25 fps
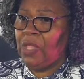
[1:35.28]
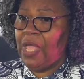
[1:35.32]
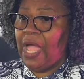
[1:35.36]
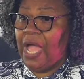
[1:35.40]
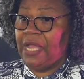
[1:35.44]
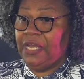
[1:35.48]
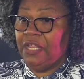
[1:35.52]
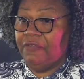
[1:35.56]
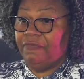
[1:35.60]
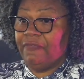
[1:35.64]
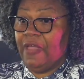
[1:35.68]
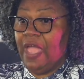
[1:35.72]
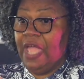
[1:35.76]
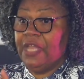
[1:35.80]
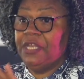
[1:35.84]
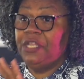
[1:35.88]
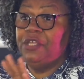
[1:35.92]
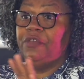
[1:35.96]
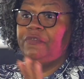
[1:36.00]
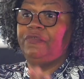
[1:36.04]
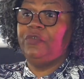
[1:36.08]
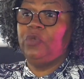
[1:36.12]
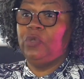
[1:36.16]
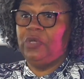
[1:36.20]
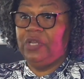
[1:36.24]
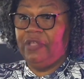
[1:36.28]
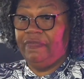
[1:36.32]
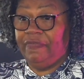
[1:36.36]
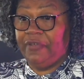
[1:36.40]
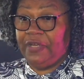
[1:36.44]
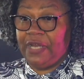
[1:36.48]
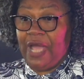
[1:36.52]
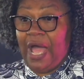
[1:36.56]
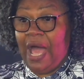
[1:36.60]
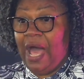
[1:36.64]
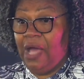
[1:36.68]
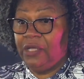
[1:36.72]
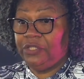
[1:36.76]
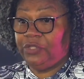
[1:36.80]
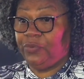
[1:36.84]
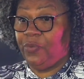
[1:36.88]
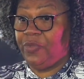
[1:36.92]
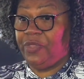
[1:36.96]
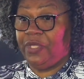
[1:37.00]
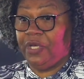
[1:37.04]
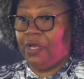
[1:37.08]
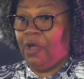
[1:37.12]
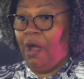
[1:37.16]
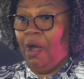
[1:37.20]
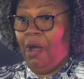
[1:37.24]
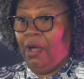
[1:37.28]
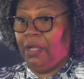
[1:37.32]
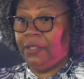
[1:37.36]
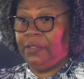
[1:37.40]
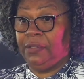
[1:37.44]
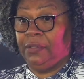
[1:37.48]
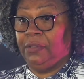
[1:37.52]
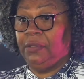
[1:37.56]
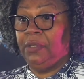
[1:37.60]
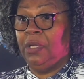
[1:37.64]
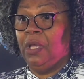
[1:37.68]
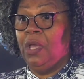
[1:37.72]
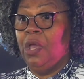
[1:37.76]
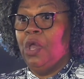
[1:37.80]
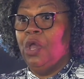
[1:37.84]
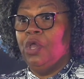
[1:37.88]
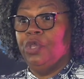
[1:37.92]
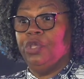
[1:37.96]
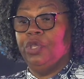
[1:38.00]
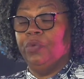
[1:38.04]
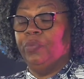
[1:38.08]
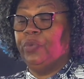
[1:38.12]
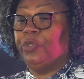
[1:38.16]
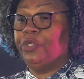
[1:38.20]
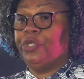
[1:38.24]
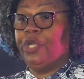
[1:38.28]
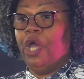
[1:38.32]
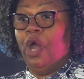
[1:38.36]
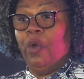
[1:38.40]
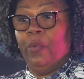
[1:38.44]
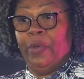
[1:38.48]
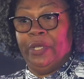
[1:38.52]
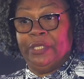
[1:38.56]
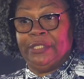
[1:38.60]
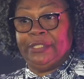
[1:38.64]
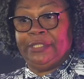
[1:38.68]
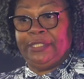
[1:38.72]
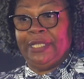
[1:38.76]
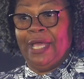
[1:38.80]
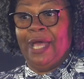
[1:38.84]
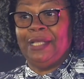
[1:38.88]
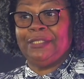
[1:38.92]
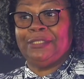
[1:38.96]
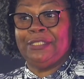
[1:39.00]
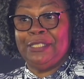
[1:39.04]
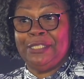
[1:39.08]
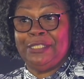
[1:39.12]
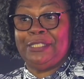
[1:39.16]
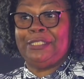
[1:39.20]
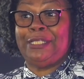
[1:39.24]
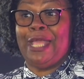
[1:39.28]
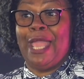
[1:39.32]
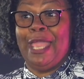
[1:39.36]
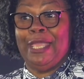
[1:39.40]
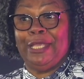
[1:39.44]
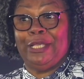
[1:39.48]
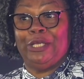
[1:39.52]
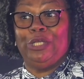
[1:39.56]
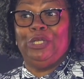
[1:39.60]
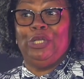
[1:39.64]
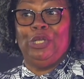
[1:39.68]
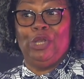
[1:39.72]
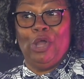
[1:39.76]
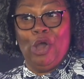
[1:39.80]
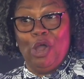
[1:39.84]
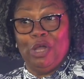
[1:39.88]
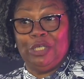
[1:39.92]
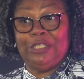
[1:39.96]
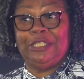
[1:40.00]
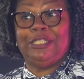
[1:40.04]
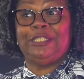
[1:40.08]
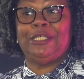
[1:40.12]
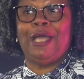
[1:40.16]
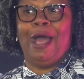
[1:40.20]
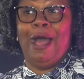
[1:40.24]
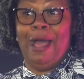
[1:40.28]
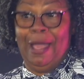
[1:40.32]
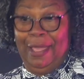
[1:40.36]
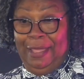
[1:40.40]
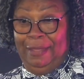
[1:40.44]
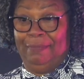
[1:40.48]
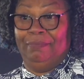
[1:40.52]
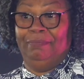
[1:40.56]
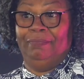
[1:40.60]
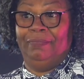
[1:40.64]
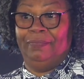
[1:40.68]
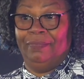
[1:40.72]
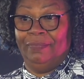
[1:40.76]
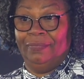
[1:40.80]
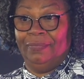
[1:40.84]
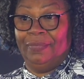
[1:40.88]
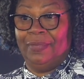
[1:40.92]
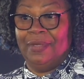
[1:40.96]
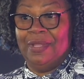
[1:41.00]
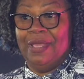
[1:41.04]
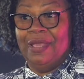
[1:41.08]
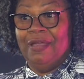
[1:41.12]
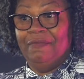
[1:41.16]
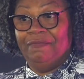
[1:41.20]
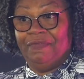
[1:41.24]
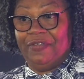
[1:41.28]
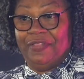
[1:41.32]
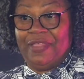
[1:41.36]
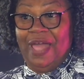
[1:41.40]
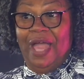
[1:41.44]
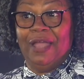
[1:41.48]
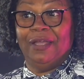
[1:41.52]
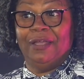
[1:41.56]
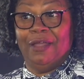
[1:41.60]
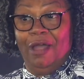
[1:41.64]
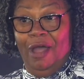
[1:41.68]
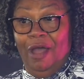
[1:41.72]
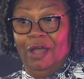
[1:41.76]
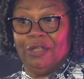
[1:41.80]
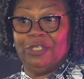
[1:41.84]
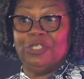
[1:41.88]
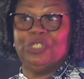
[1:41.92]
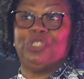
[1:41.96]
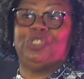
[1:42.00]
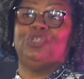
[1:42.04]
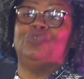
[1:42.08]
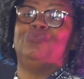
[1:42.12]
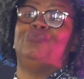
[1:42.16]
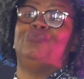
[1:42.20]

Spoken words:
And if any of you live in a house with a garden, you will know it doesn't take a long time for that garden to